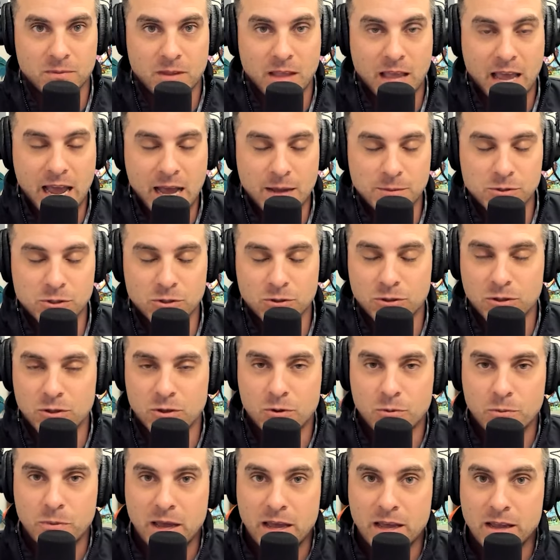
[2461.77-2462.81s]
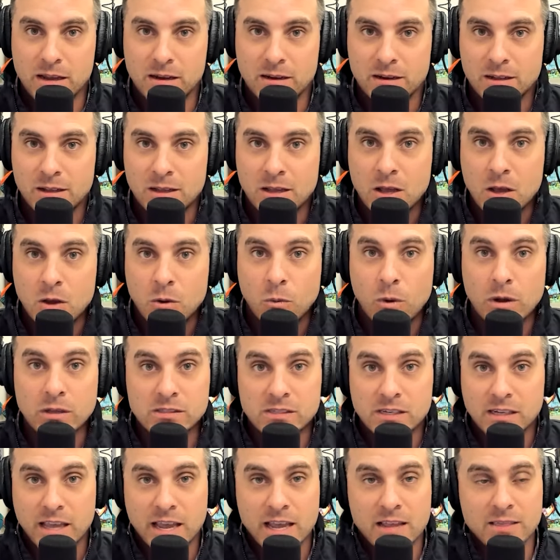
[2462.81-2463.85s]
Absolutely, you bet.
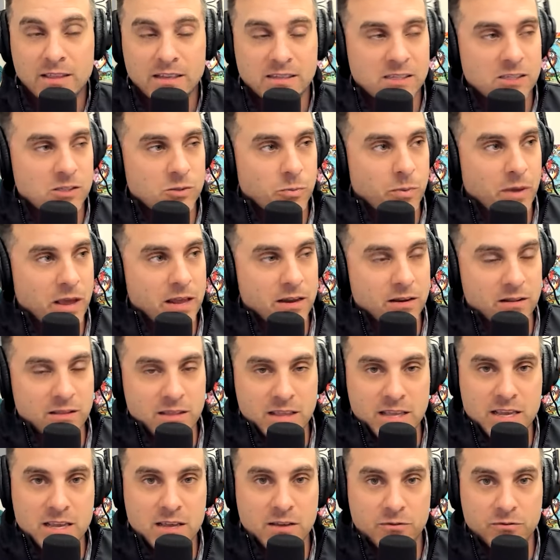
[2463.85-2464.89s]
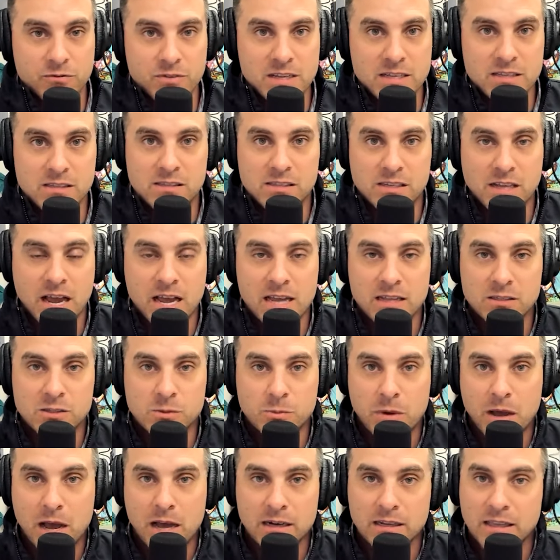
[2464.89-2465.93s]
Once again, this has been the Feed Science
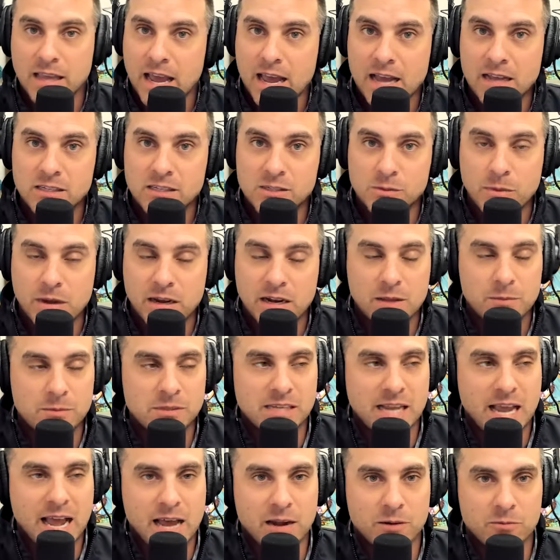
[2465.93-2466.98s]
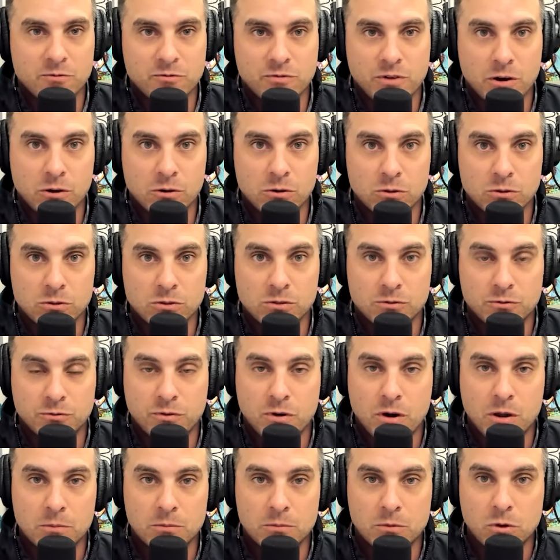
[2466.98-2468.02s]
Podcast. My name is Adam Fahrenholtz
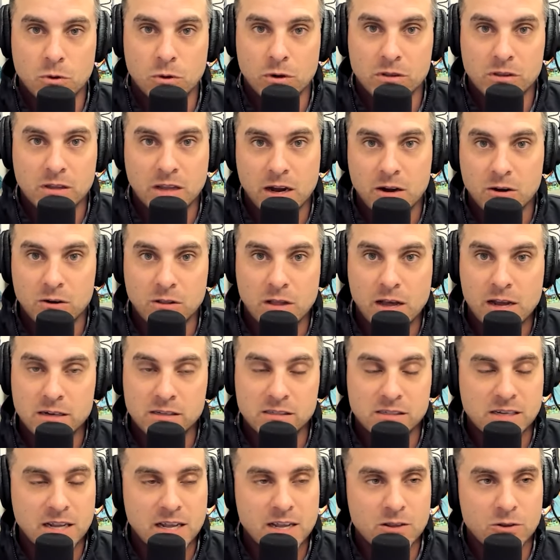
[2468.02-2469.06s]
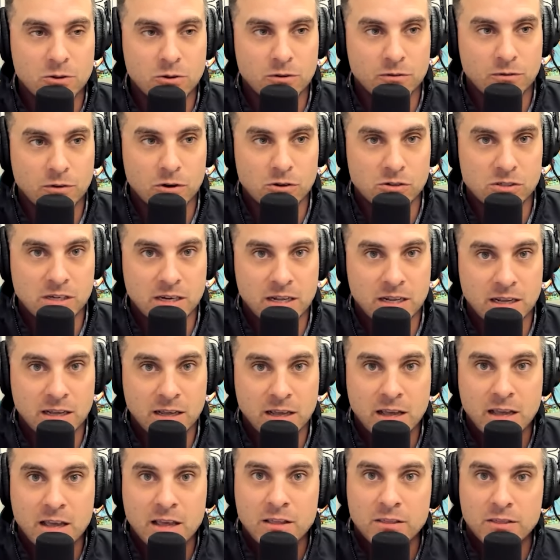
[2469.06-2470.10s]
from North Carolina State University.
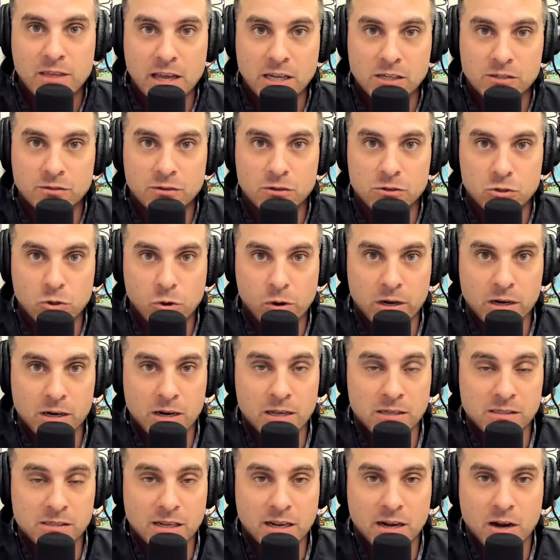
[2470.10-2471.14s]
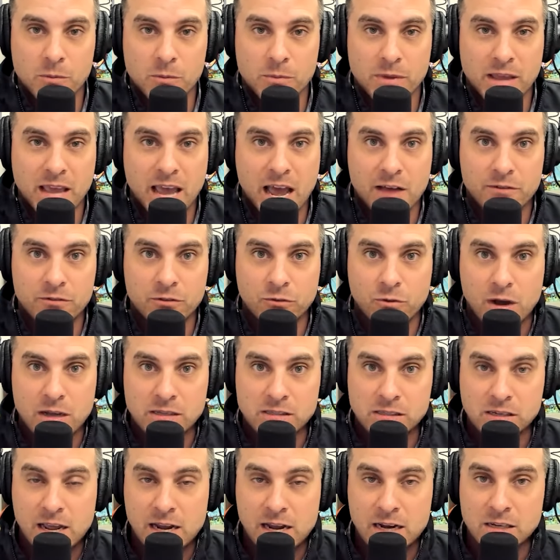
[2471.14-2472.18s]
Thanks for joining us, and on behalf of
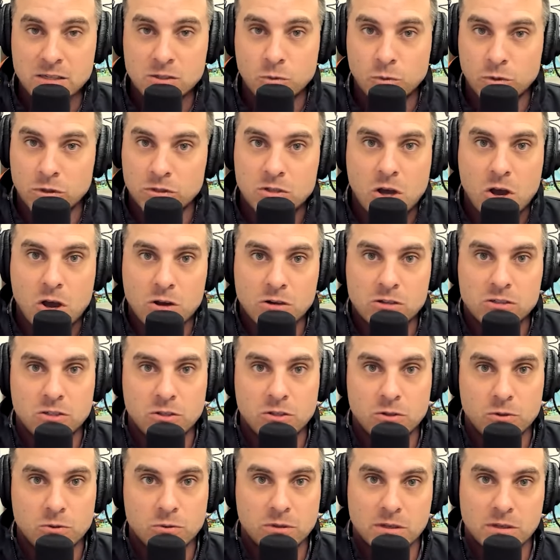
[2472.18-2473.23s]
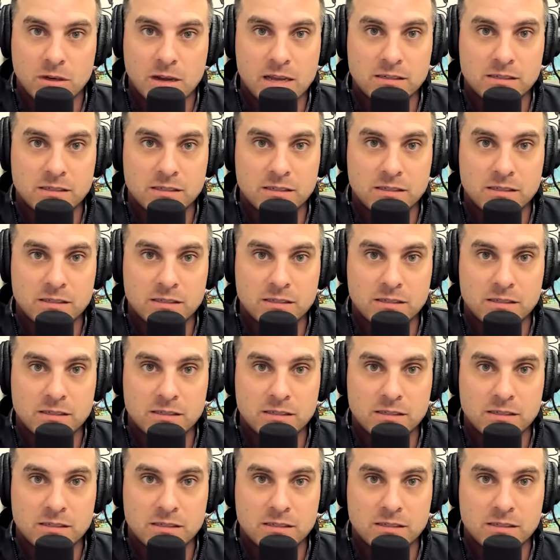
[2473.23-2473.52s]
Wisenetics, we'll talk to you next